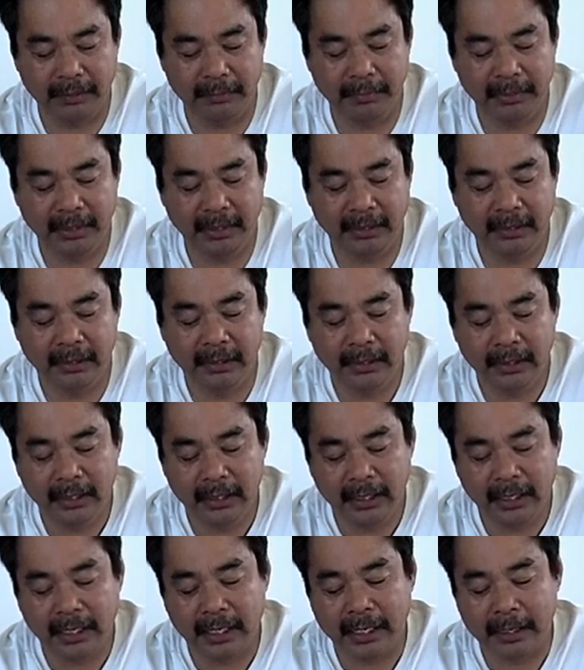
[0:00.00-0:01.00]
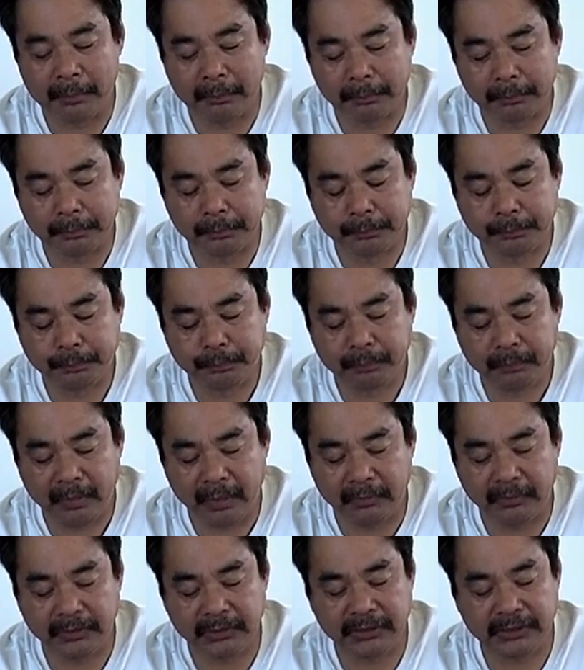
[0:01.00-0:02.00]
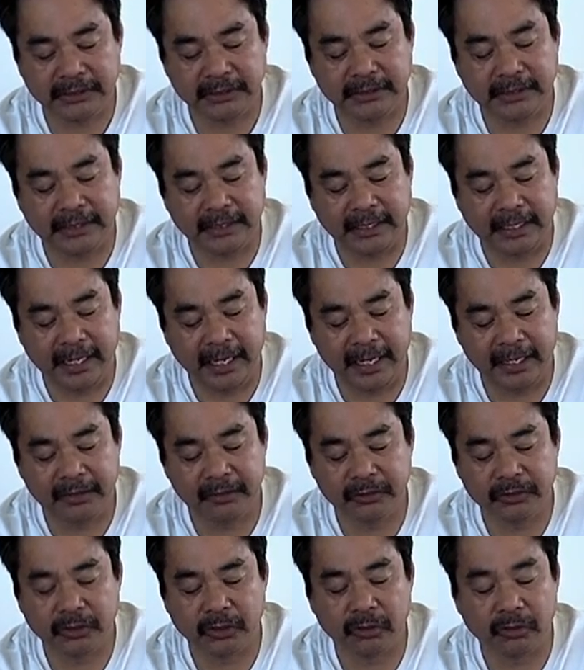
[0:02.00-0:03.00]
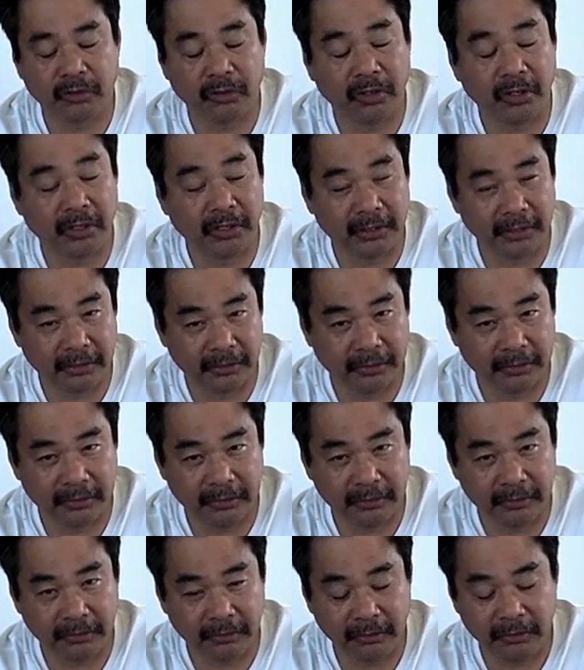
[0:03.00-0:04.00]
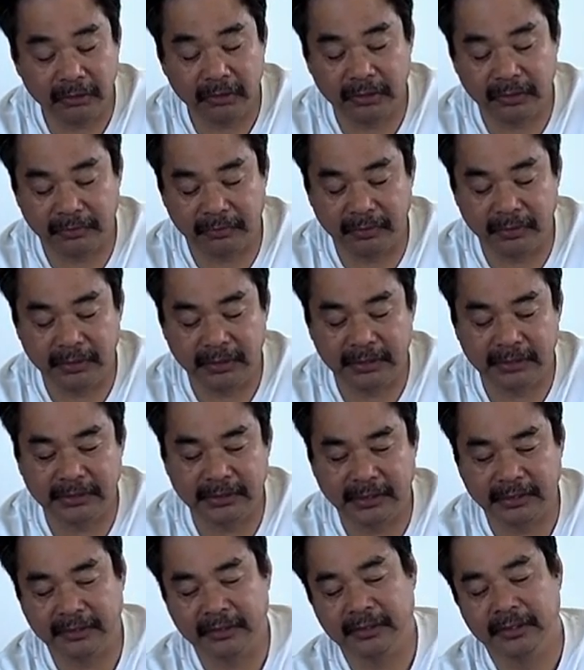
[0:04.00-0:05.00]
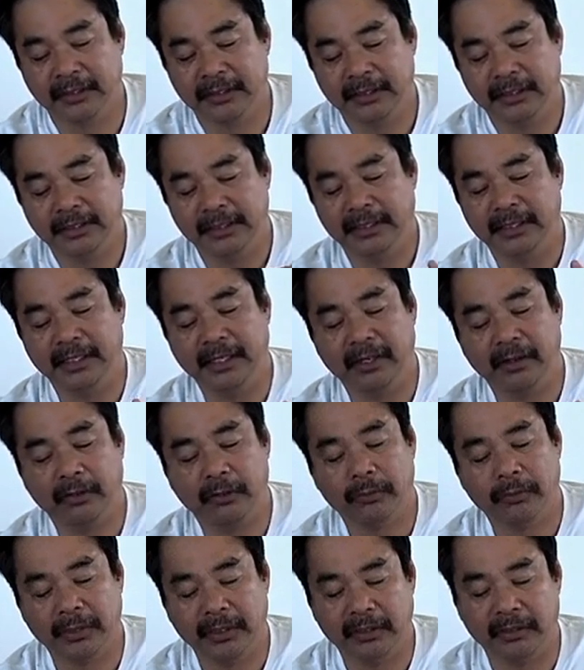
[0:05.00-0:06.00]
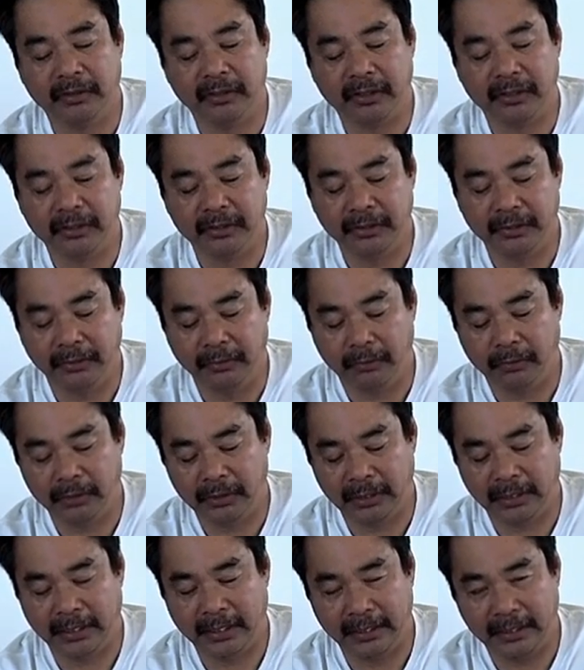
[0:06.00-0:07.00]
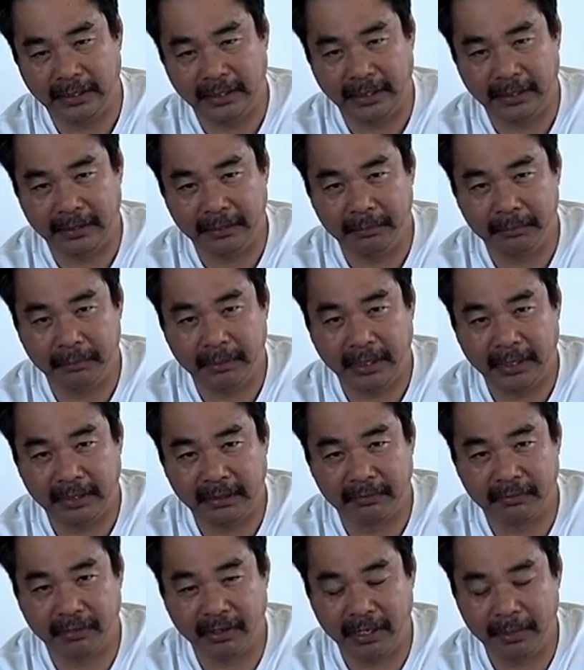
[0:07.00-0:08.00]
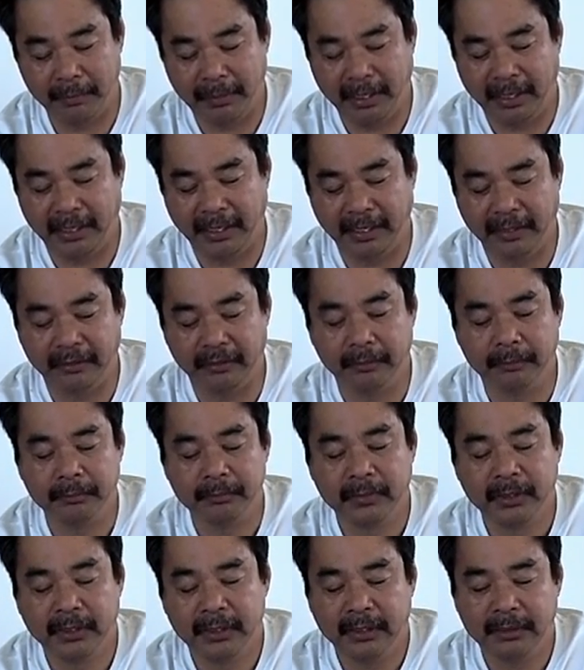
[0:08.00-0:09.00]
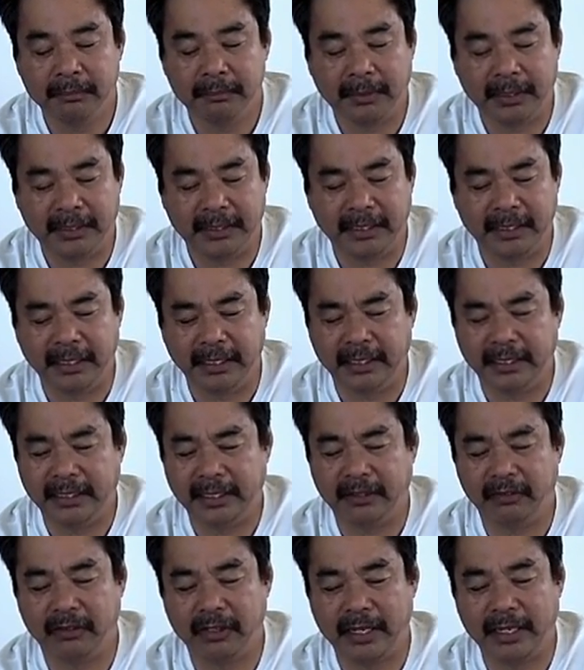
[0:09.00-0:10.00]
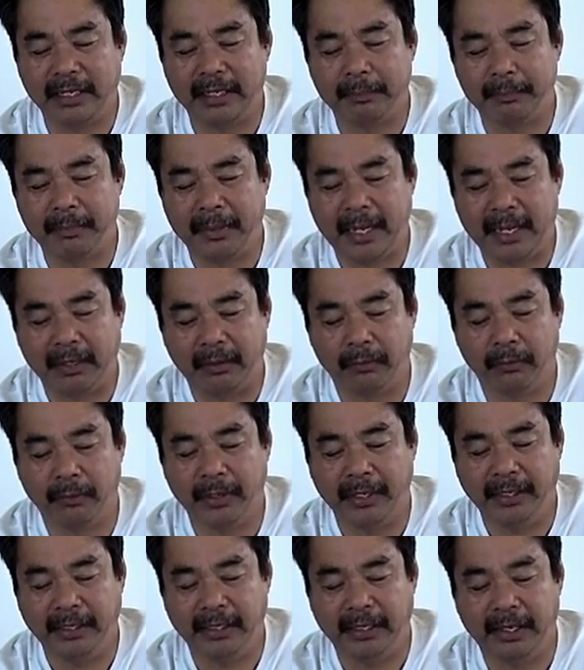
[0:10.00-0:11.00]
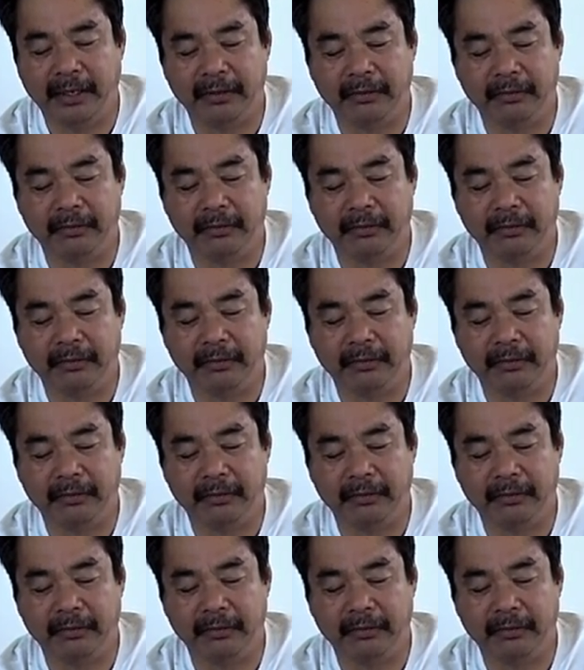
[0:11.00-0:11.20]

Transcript: to me, it wasn't just that the handles are long, they're a little different because they're narrow and long. You hold it kind of like a frying pan handle, but they don't line up that great. Now I